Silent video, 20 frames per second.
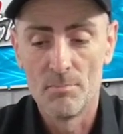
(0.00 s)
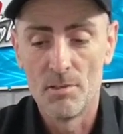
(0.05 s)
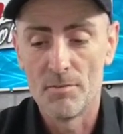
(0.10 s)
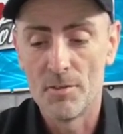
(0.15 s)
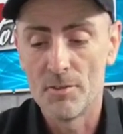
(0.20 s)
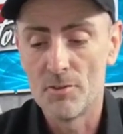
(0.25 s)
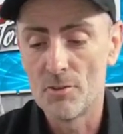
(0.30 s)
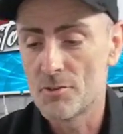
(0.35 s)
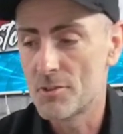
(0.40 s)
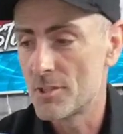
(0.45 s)

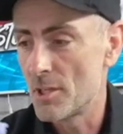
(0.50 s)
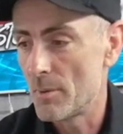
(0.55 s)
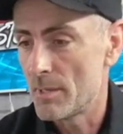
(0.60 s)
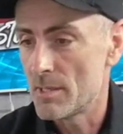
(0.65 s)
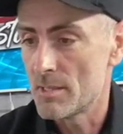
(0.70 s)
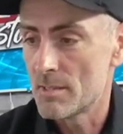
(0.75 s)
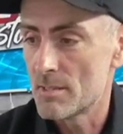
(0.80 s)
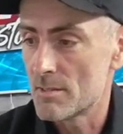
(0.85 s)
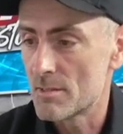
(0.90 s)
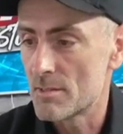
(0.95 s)
But if you're just
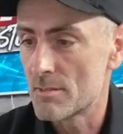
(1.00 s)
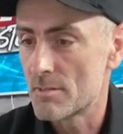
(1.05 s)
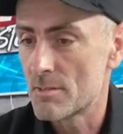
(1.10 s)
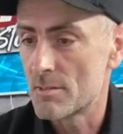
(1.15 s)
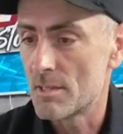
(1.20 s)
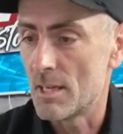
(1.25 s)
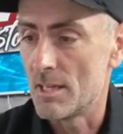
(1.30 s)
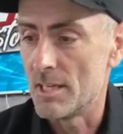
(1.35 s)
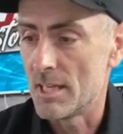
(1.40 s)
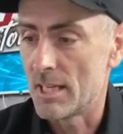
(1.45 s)
doing
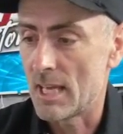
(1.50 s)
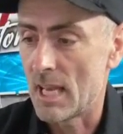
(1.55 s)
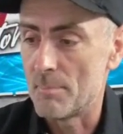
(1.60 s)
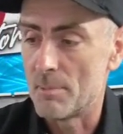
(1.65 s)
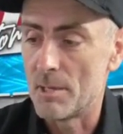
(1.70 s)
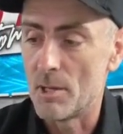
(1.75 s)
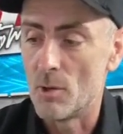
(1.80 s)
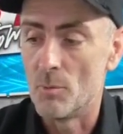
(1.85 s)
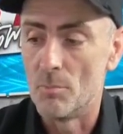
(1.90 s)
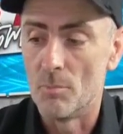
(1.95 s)
and you're
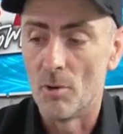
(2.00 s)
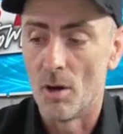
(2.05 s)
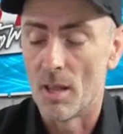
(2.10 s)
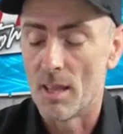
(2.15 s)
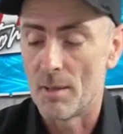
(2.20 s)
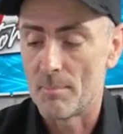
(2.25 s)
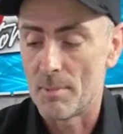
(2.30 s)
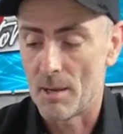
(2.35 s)
keeping it upright,